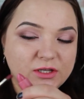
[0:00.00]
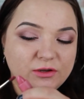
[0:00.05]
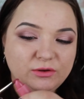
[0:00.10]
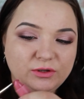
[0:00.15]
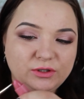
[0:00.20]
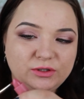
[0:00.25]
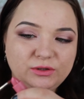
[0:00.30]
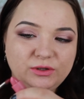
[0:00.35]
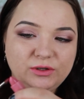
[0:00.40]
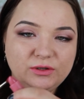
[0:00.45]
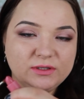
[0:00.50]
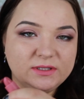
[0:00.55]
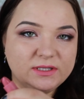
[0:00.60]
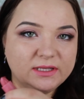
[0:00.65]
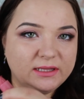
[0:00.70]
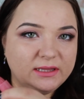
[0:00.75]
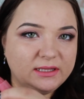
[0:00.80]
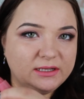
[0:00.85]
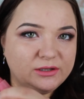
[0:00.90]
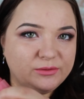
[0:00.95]
going to use
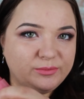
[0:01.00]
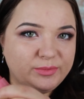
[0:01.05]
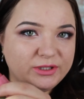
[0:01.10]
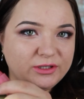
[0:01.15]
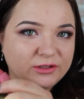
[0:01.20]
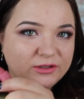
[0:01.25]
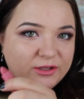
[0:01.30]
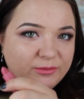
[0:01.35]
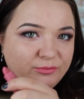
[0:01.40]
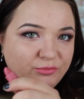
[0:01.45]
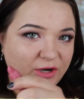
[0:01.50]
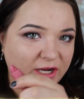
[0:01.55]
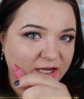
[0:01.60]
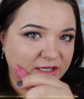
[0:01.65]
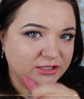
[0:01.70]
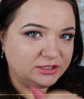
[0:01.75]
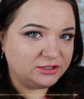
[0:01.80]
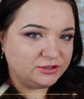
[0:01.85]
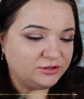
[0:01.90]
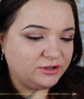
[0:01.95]
a little bit on the
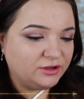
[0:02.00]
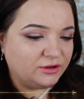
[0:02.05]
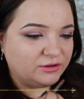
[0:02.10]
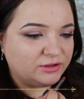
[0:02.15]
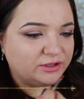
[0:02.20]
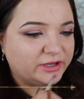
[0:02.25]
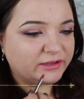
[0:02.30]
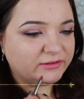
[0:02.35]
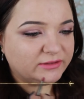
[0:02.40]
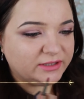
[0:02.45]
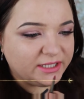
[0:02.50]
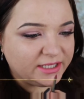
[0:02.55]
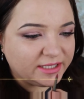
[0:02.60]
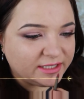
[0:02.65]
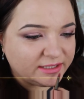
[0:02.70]
brush to go around the